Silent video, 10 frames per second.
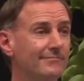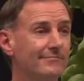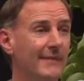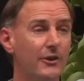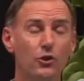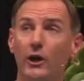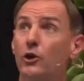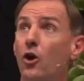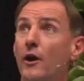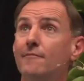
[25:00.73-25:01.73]
And you're like,
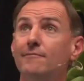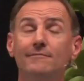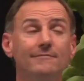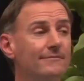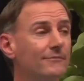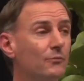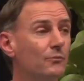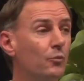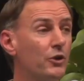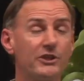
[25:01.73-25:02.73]
God,
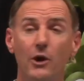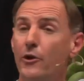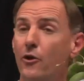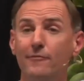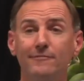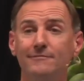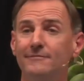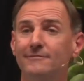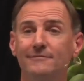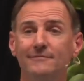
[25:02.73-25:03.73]
what's going on?
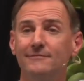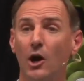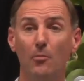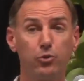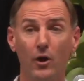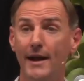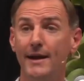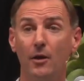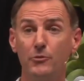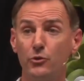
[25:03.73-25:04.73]
I'm
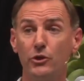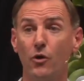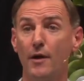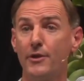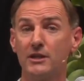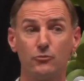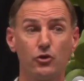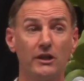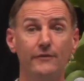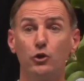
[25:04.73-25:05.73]
praying. I'm doing the right things. I'm trying
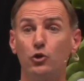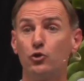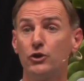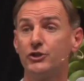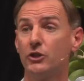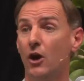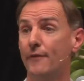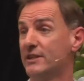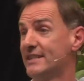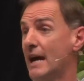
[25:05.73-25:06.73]
to live a good Christian
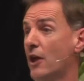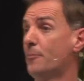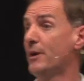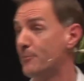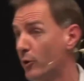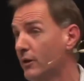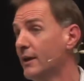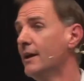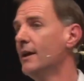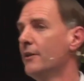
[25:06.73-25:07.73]
life. I see other people
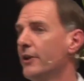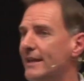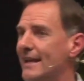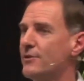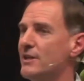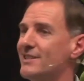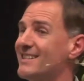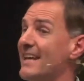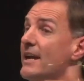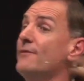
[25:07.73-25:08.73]
that are getting these
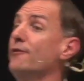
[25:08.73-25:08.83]
things. They don't even